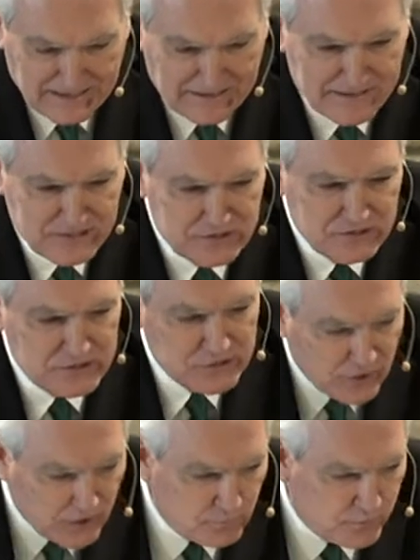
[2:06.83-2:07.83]
This
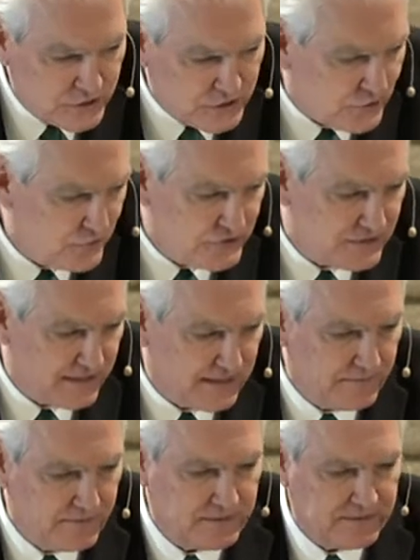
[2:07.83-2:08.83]
psalm was used
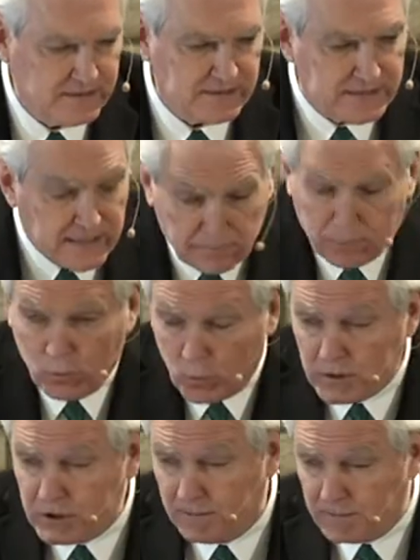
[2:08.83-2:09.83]
in the temple
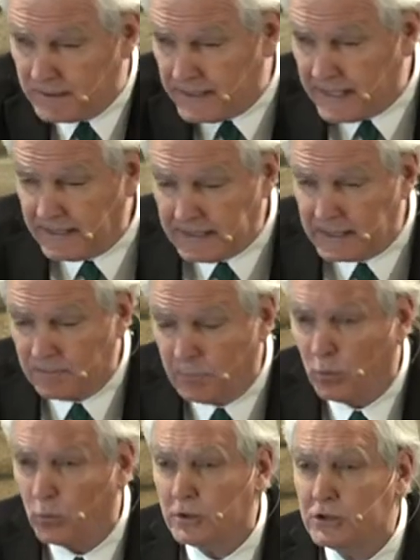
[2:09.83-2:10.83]
worship, the daily
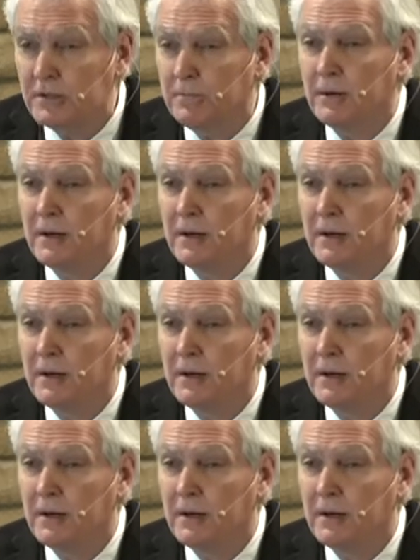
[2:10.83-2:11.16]
temple worship,